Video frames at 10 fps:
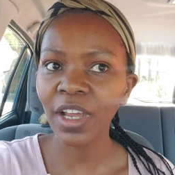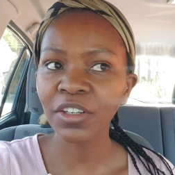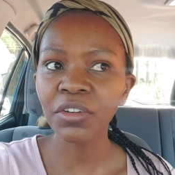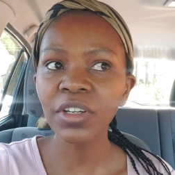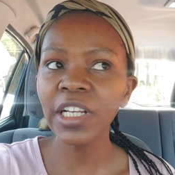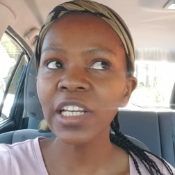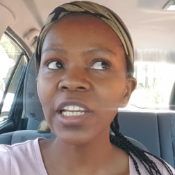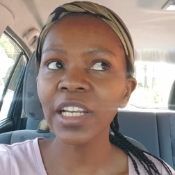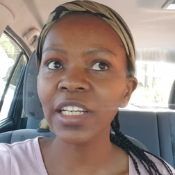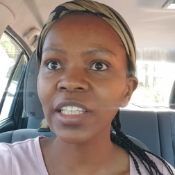I don't really
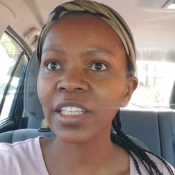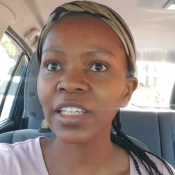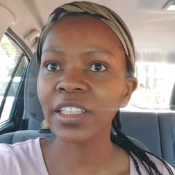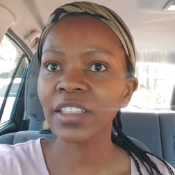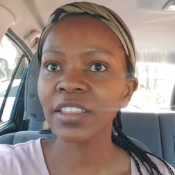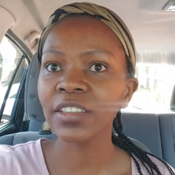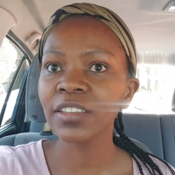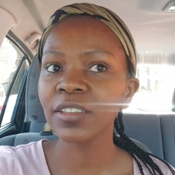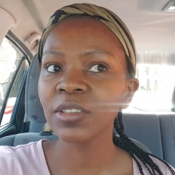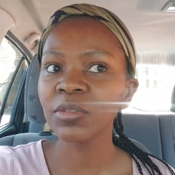need anything,
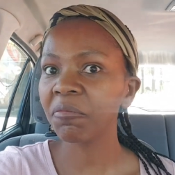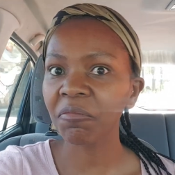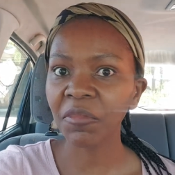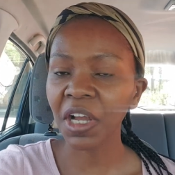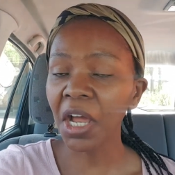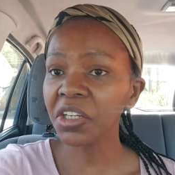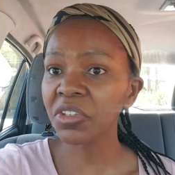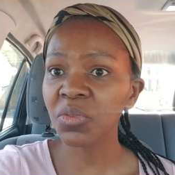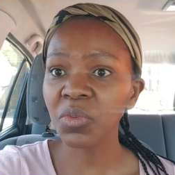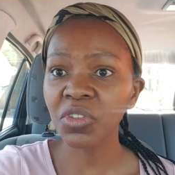kind of
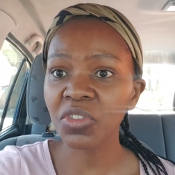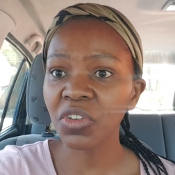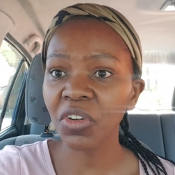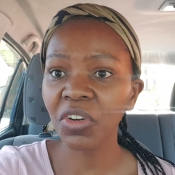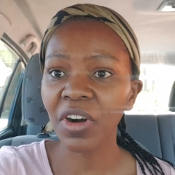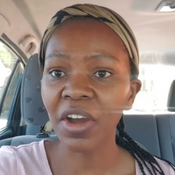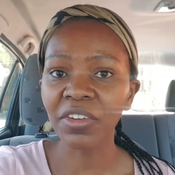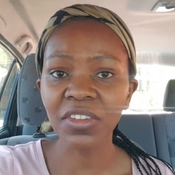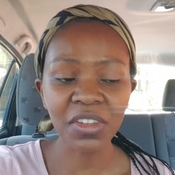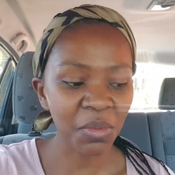just want to stroll around
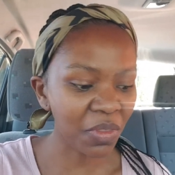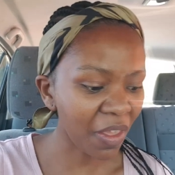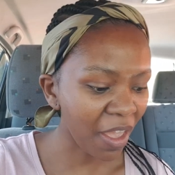and see what they